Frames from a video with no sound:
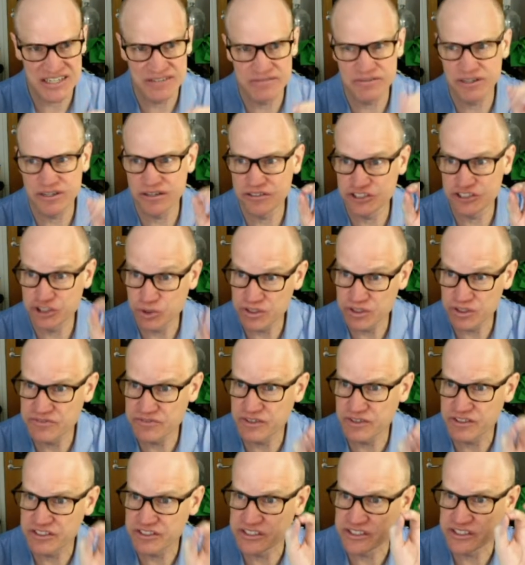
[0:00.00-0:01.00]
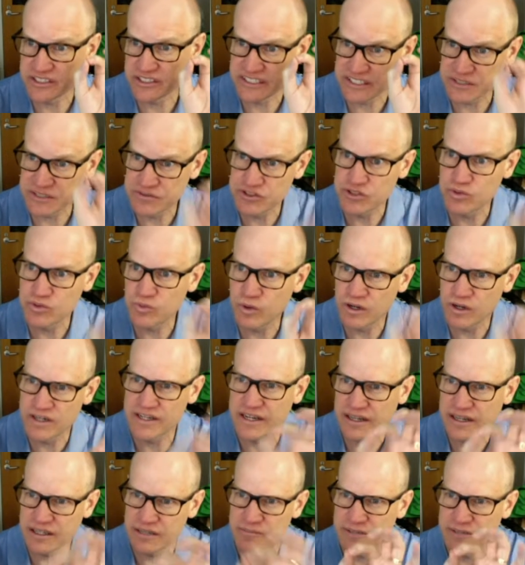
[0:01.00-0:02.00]
a choice function that gives you one
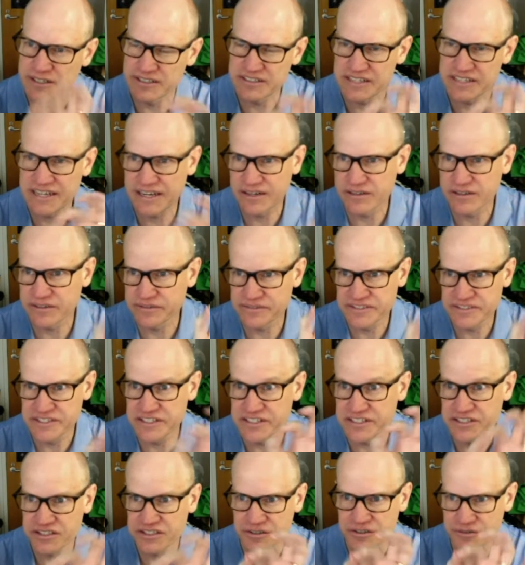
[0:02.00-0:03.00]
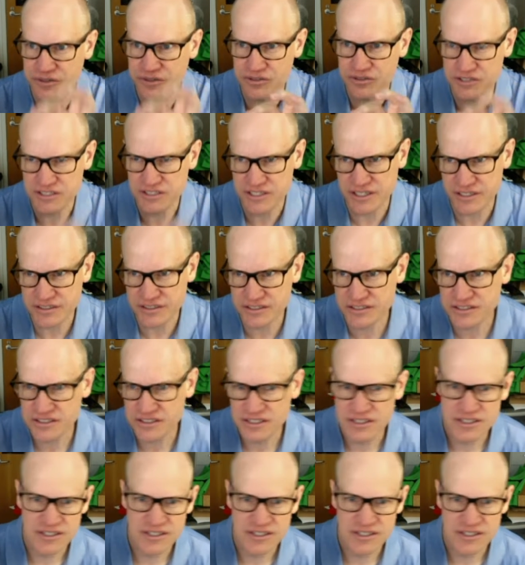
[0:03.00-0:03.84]
element out of each of those sets?